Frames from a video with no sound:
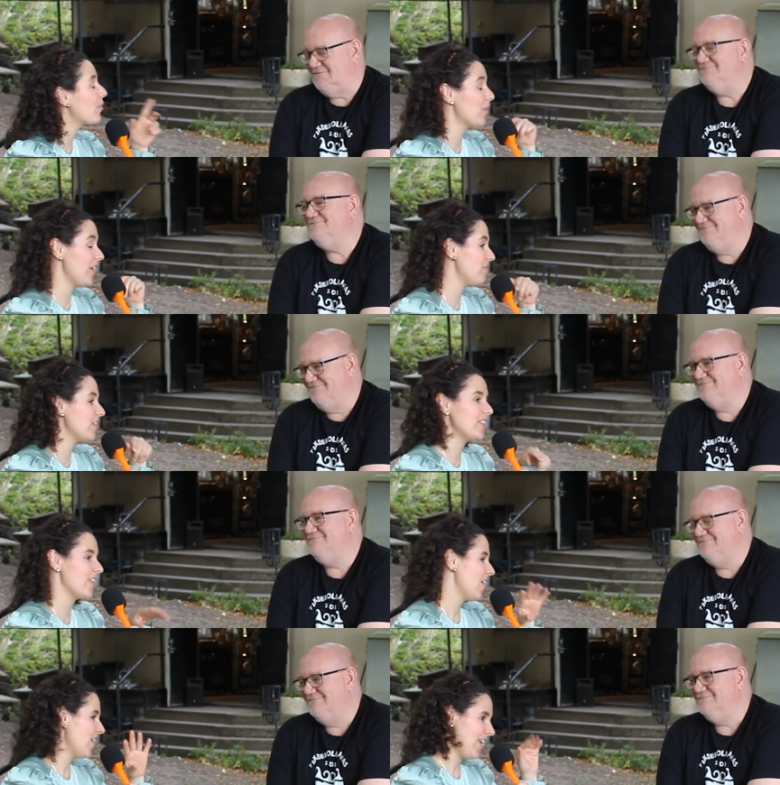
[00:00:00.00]
Speaker 1: or
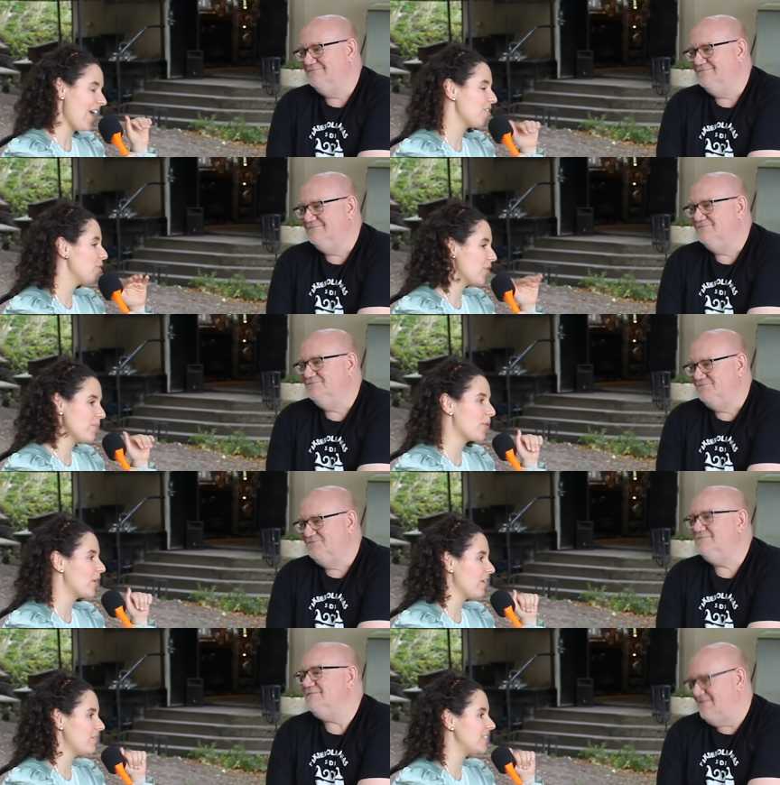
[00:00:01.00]
even, yeah, the northern
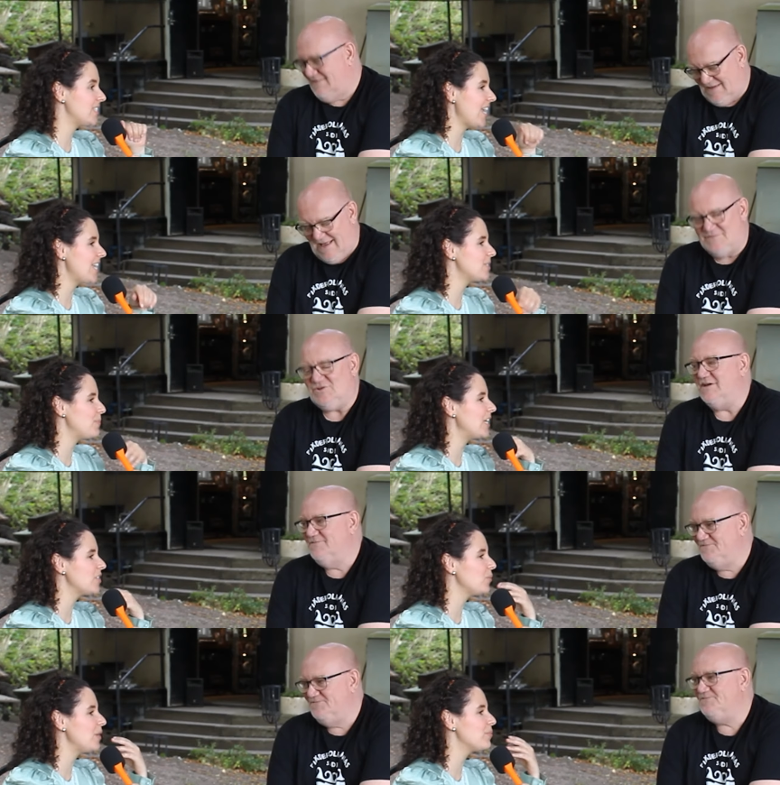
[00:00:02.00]
part of the States,
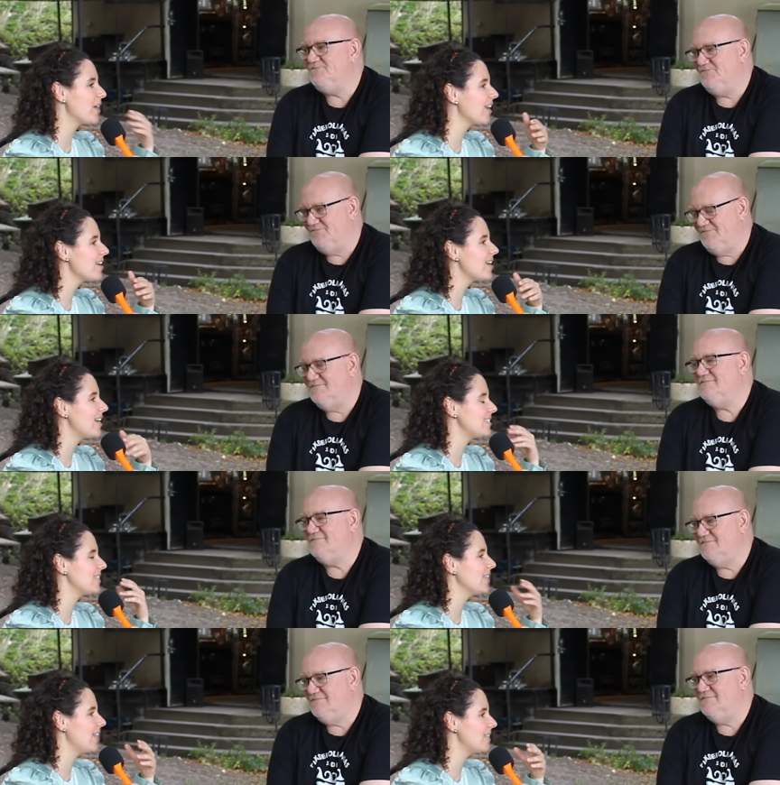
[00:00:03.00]
because we recognize
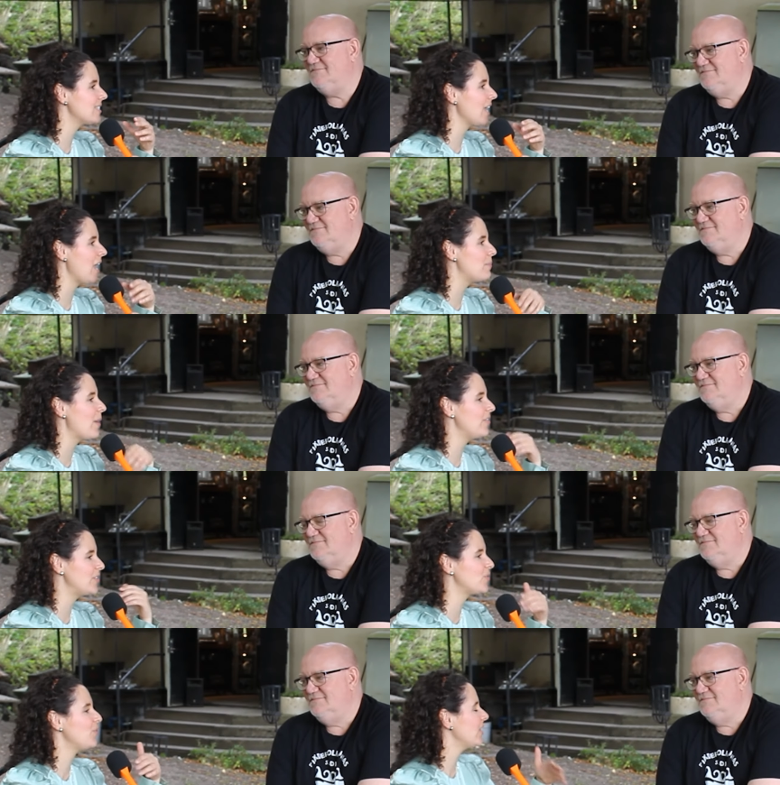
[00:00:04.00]
in the landscape
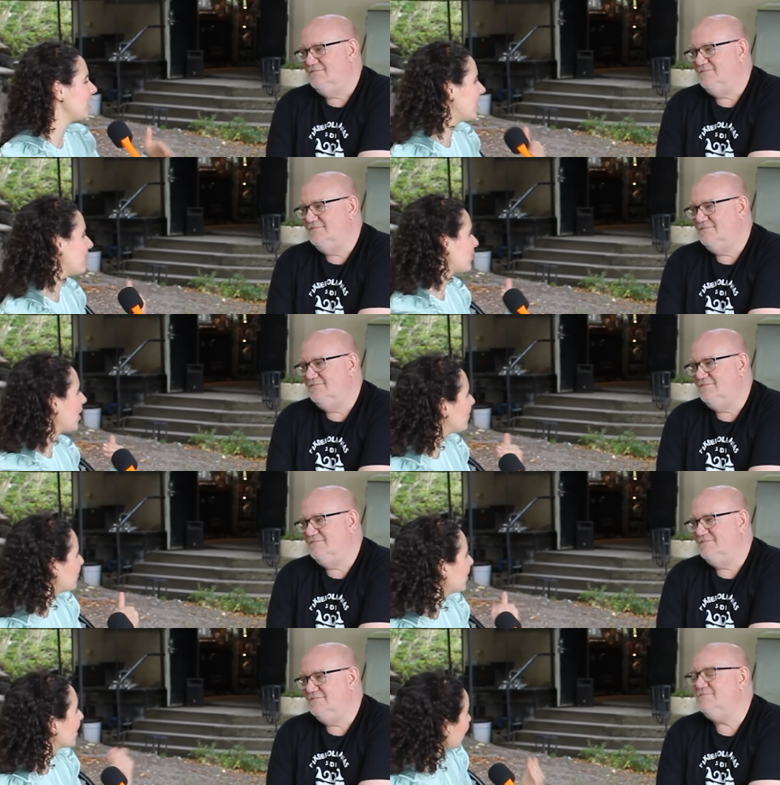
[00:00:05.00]
this feeling of
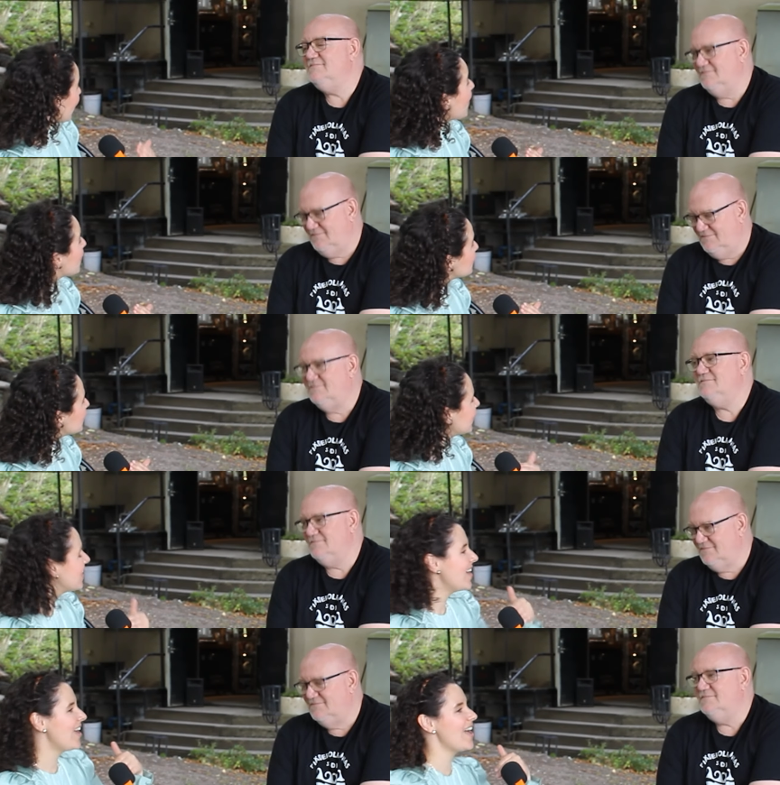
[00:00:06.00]
comfort and home.
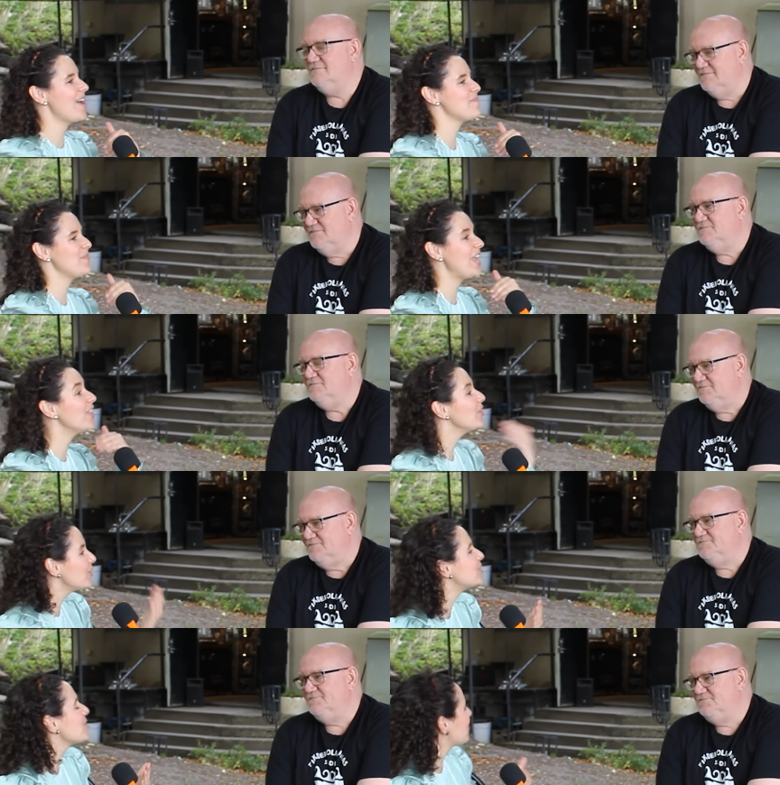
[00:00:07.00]
Um, it
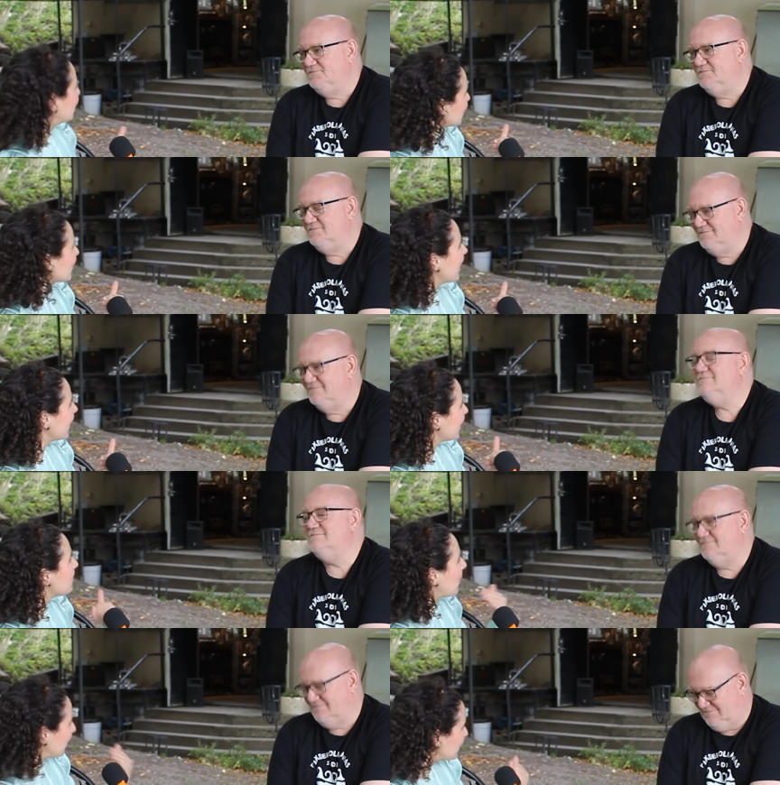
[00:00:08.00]
looks so much like
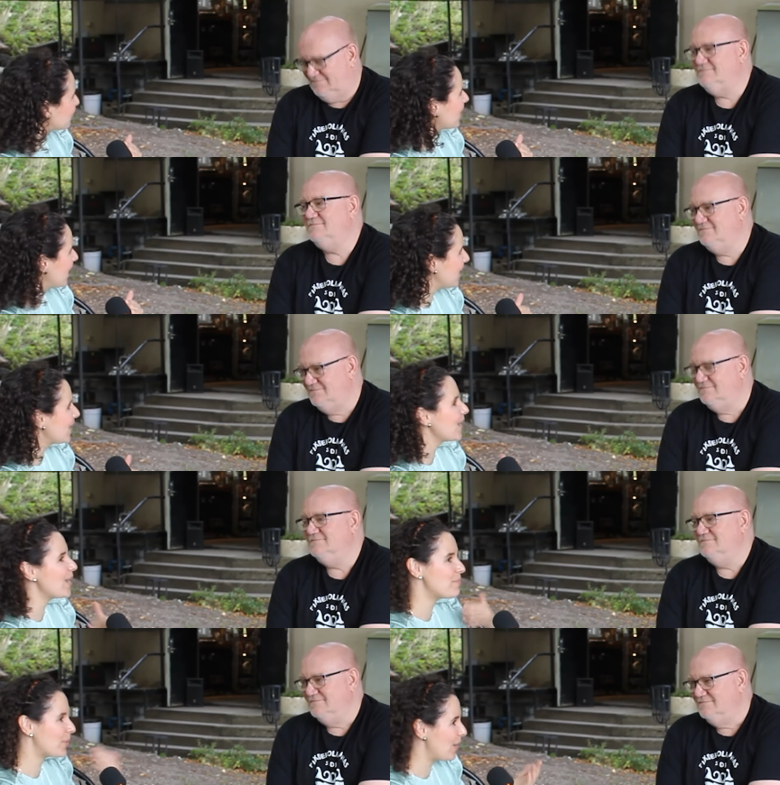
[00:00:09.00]
parts of Canada
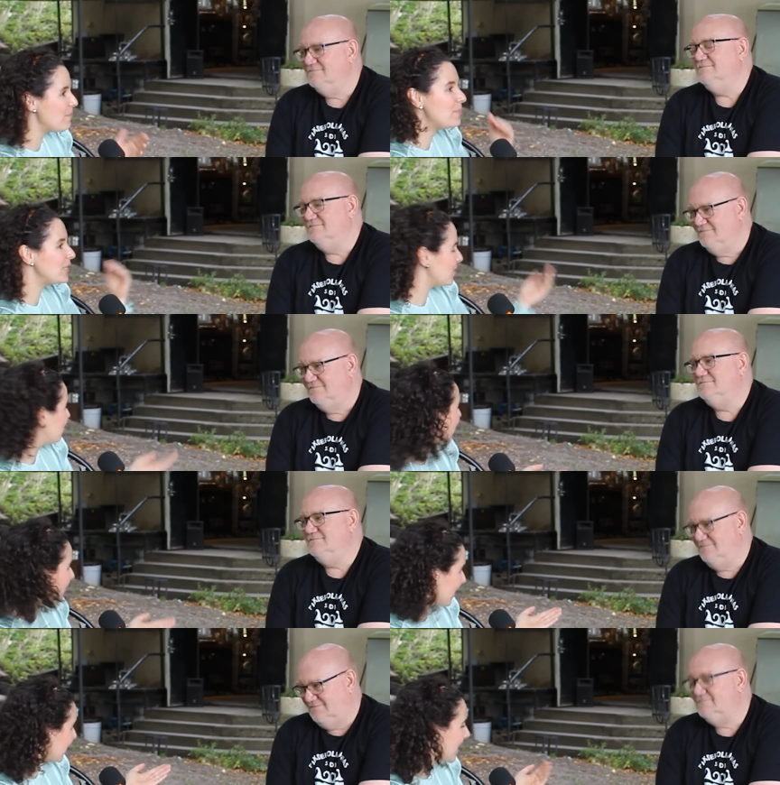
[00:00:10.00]
and, and bits of the
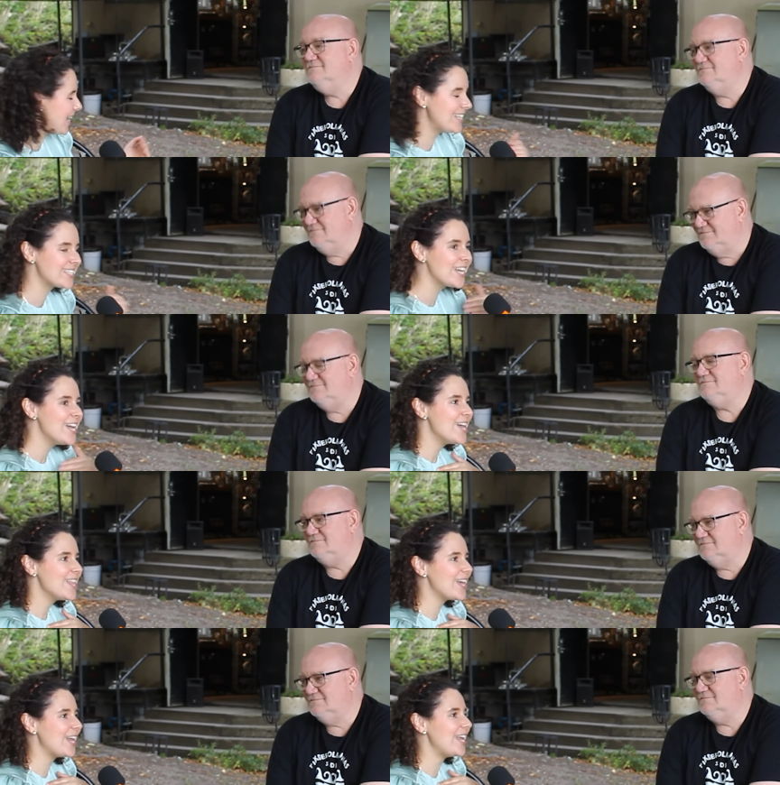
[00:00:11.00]
Great Lakes
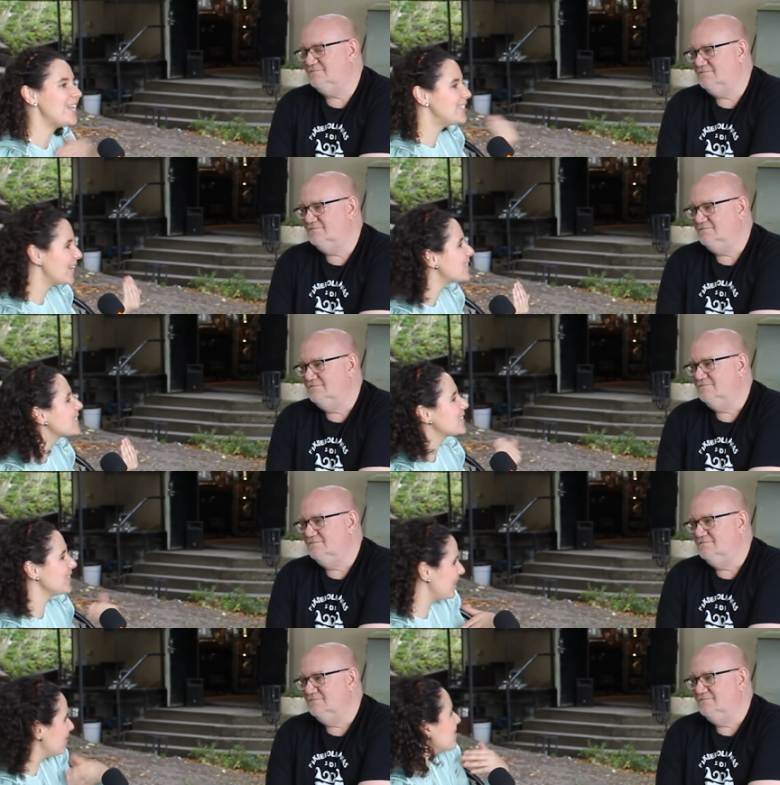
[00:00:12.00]
that it does
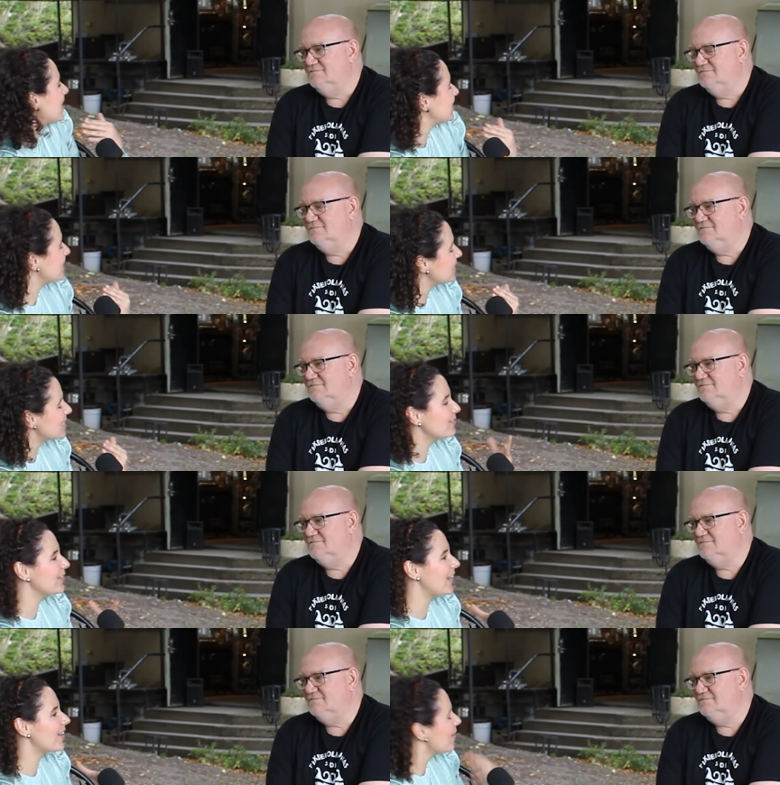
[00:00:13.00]
give you that sense of
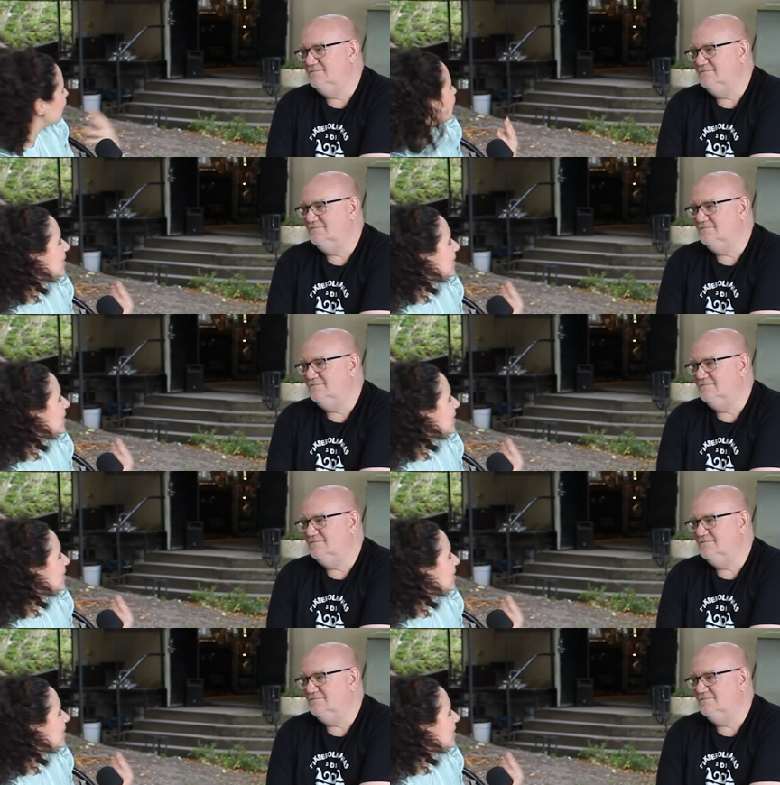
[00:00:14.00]
like, oh, it's